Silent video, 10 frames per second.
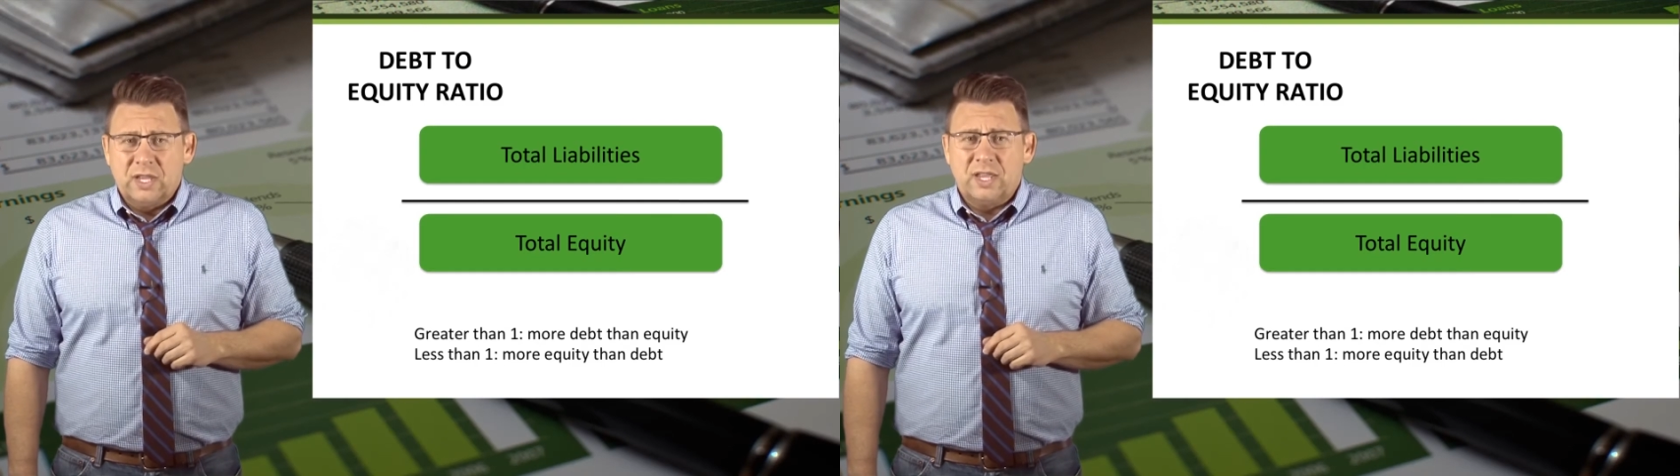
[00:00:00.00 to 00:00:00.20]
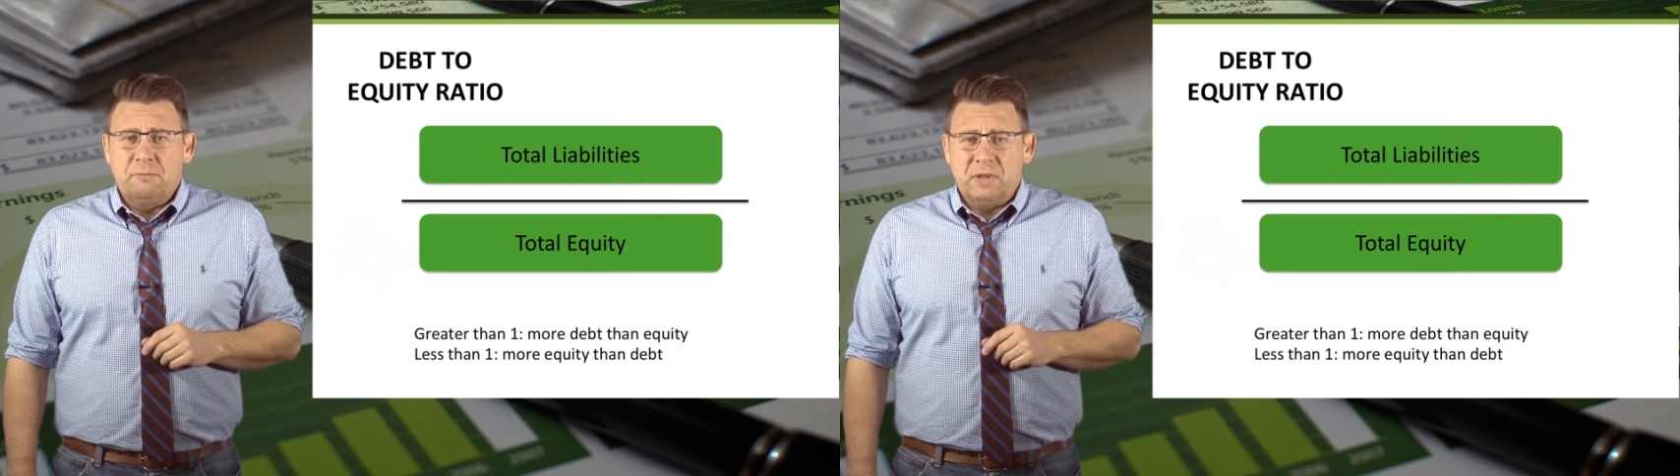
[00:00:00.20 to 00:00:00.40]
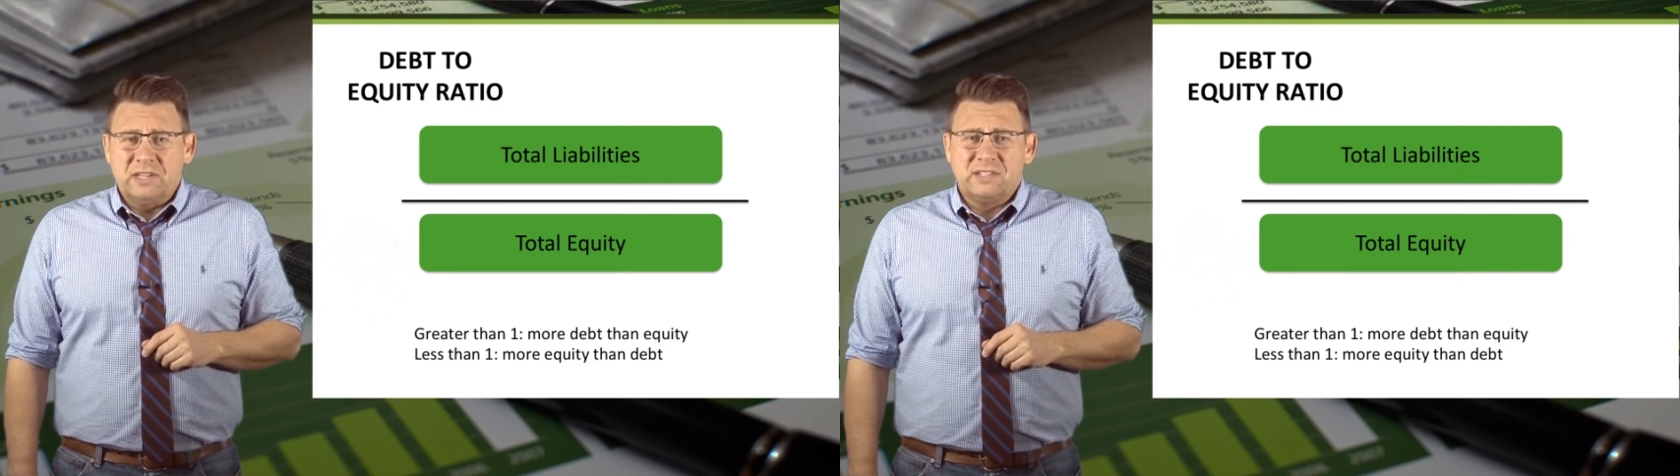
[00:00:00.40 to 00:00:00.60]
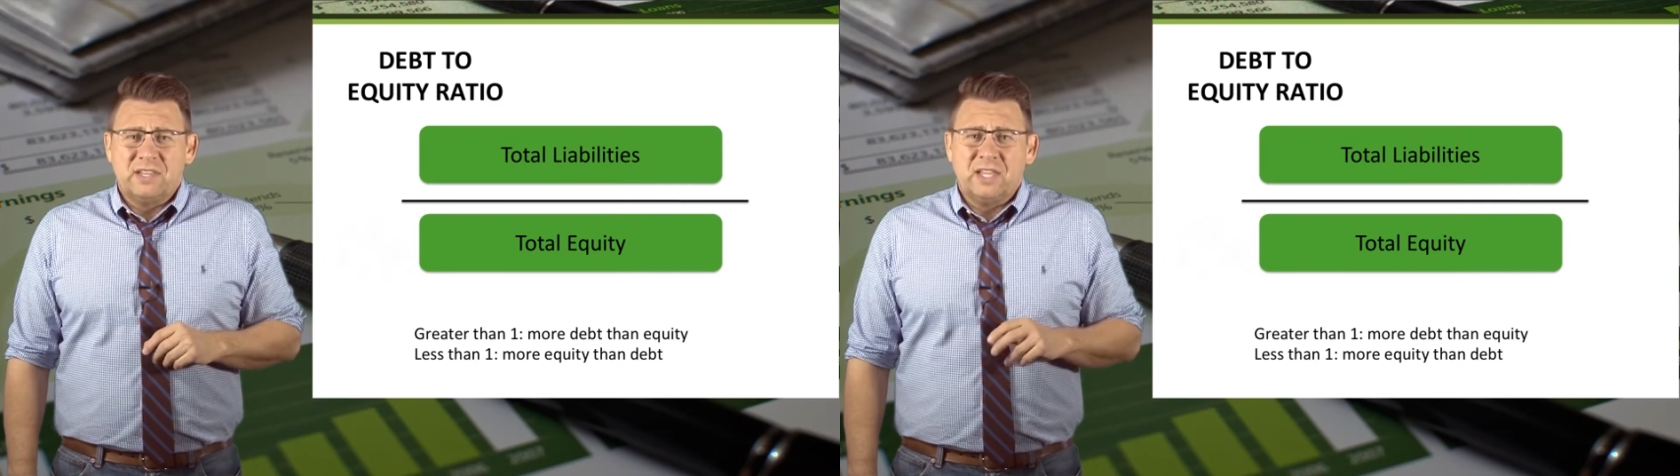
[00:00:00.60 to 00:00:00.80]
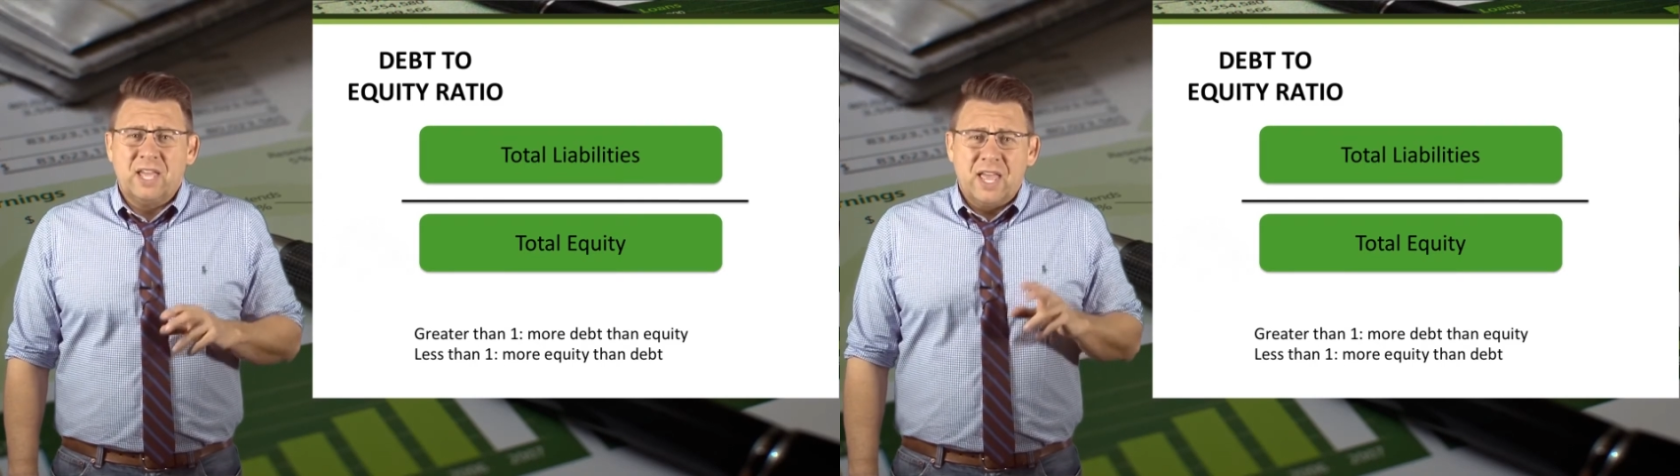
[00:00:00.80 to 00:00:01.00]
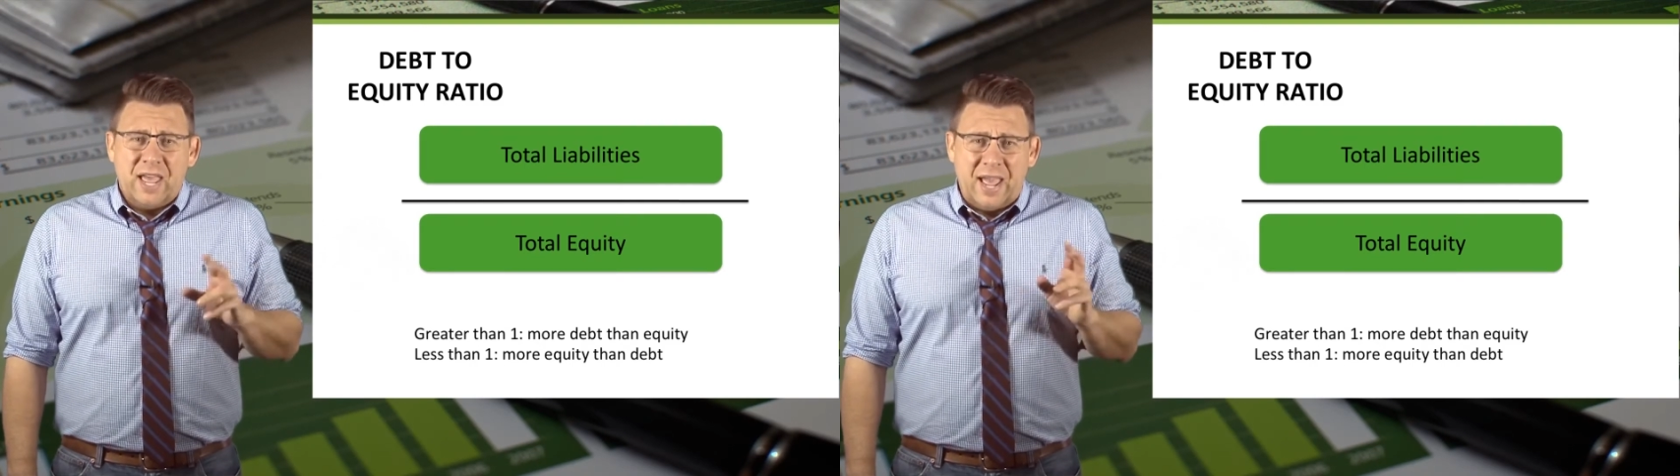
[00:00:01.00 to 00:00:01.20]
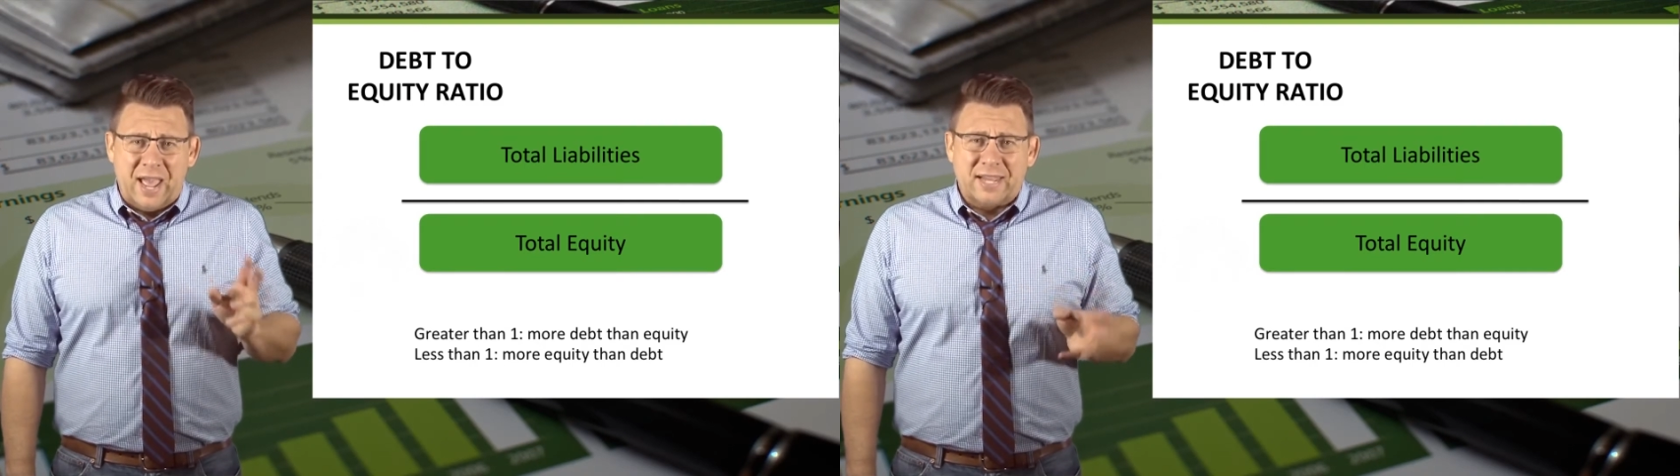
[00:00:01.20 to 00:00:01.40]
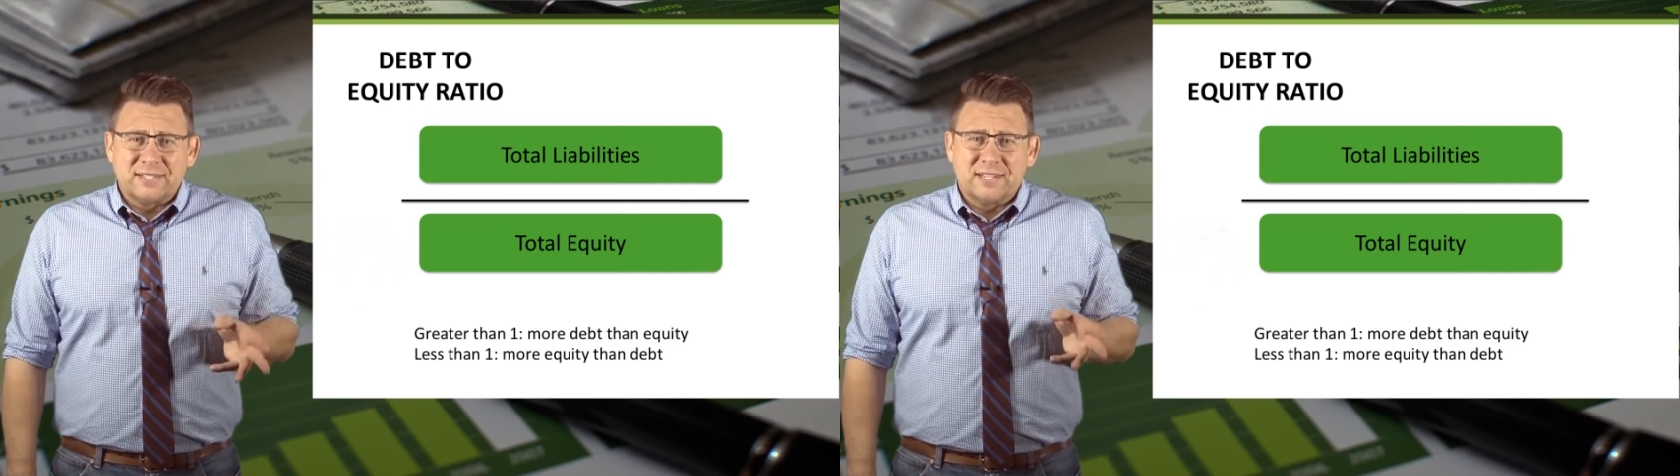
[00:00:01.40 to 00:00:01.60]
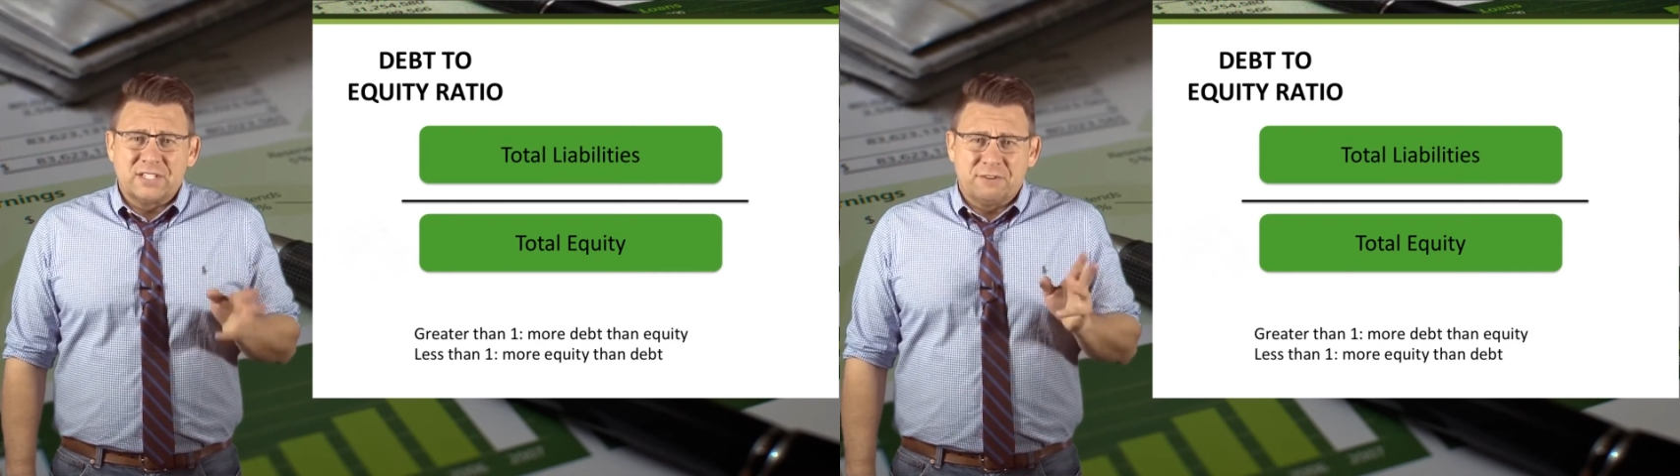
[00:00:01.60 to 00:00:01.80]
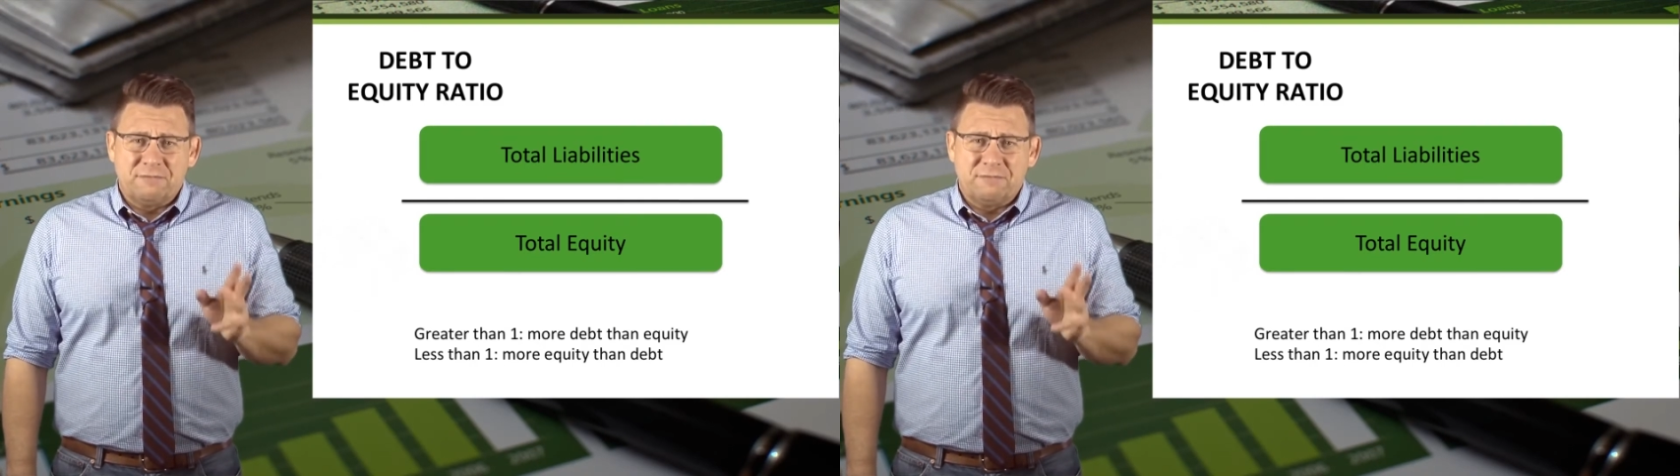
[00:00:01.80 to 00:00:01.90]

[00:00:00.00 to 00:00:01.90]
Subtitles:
it means the assets are